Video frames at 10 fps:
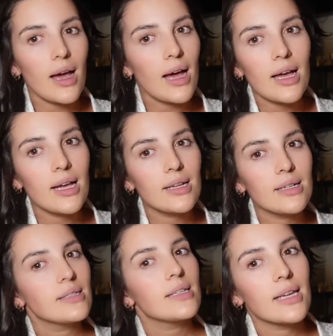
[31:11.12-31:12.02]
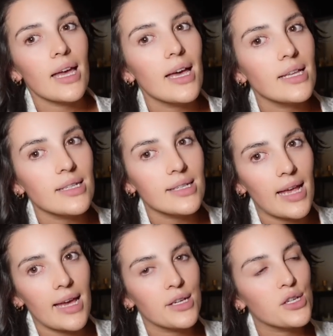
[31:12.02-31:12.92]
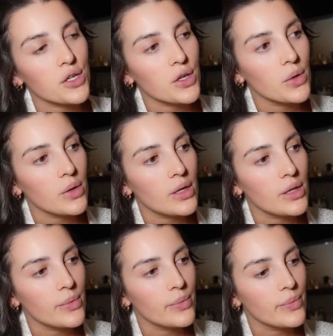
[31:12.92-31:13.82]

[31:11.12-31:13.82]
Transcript: And again, set it to cool.